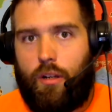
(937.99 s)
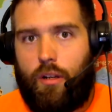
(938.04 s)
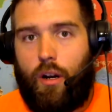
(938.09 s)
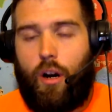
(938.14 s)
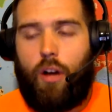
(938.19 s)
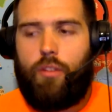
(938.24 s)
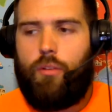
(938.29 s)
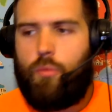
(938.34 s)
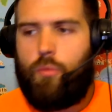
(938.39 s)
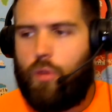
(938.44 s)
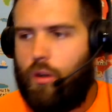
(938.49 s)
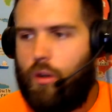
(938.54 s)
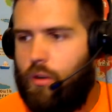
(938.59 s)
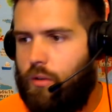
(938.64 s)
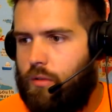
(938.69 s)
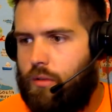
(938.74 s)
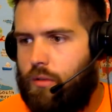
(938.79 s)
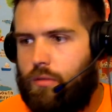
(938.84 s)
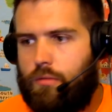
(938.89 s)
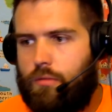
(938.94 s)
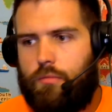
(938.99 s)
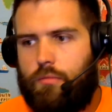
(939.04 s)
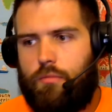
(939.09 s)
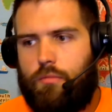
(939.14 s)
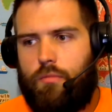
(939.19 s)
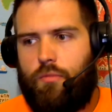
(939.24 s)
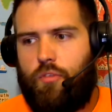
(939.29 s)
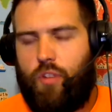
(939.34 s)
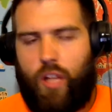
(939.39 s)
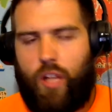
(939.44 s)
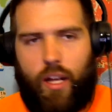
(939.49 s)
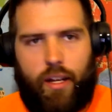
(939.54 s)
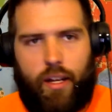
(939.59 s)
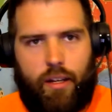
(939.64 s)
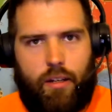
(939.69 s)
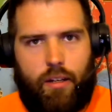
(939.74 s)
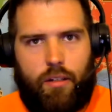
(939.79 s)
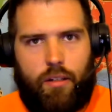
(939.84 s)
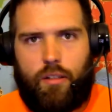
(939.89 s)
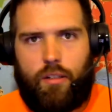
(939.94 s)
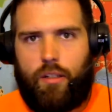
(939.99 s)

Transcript: on the road, flying,